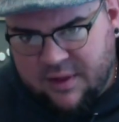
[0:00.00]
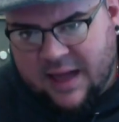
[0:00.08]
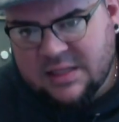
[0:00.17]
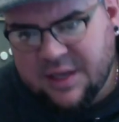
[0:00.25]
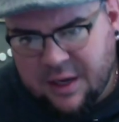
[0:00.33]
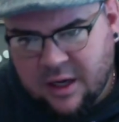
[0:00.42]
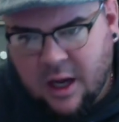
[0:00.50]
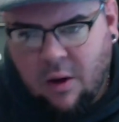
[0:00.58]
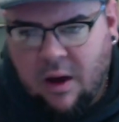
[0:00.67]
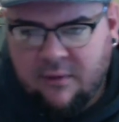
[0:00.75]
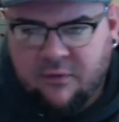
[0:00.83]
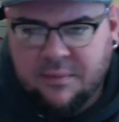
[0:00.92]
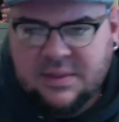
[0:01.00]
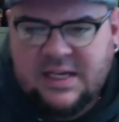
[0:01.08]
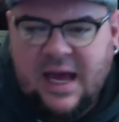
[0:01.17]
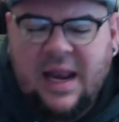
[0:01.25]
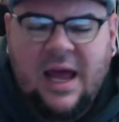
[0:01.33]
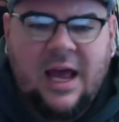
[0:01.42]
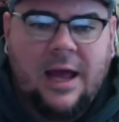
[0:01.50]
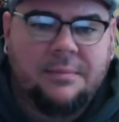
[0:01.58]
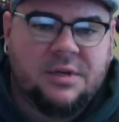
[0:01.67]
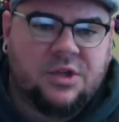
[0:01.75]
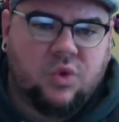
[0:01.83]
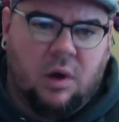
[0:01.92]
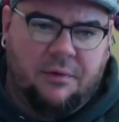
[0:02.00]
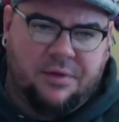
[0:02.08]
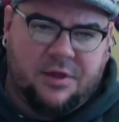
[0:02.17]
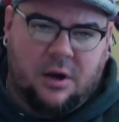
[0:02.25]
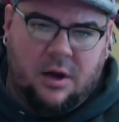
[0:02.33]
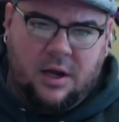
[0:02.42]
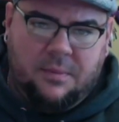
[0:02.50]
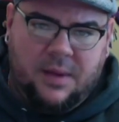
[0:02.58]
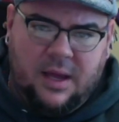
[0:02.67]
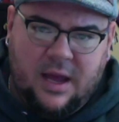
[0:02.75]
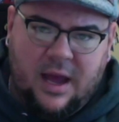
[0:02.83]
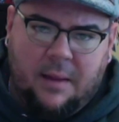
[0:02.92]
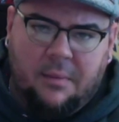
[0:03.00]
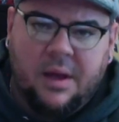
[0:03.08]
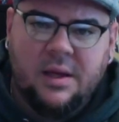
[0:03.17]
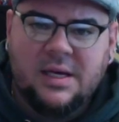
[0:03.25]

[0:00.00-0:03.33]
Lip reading: That's going to go on from 10 a.m. to 12:30 p.m.